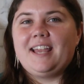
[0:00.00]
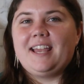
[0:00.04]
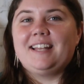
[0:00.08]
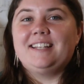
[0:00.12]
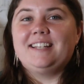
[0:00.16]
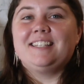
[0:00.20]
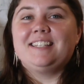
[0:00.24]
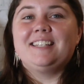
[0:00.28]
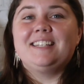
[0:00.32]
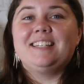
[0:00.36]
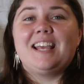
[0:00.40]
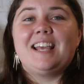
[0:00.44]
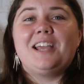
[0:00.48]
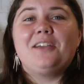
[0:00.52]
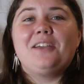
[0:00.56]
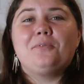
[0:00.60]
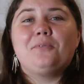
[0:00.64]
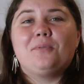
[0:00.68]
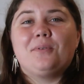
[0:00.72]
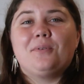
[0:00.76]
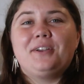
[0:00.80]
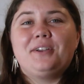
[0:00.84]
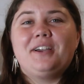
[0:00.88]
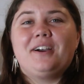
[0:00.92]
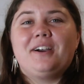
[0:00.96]
And today
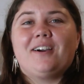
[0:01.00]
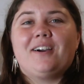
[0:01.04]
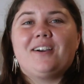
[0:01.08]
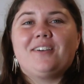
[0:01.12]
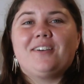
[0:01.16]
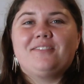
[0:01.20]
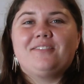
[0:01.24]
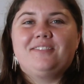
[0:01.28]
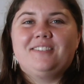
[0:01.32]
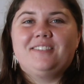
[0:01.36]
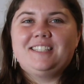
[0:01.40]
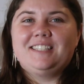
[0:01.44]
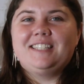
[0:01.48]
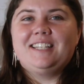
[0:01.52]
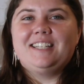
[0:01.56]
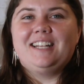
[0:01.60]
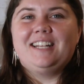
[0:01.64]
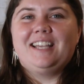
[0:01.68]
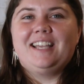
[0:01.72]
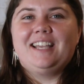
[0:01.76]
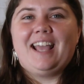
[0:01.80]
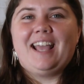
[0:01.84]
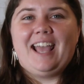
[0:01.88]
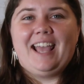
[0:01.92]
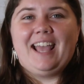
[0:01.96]
we are
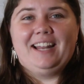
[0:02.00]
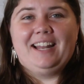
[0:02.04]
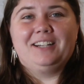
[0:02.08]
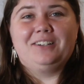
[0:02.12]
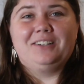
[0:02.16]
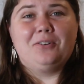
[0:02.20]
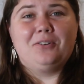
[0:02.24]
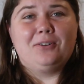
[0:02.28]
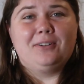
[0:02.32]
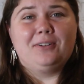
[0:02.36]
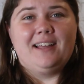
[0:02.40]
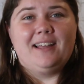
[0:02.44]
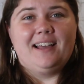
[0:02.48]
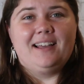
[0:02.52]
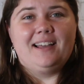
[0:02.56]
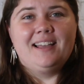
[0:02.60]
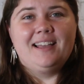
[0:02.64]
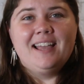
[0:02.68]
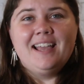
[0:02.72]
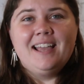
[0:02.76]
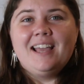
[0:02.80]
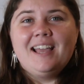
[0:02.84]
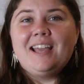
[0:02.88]
visiting Angola.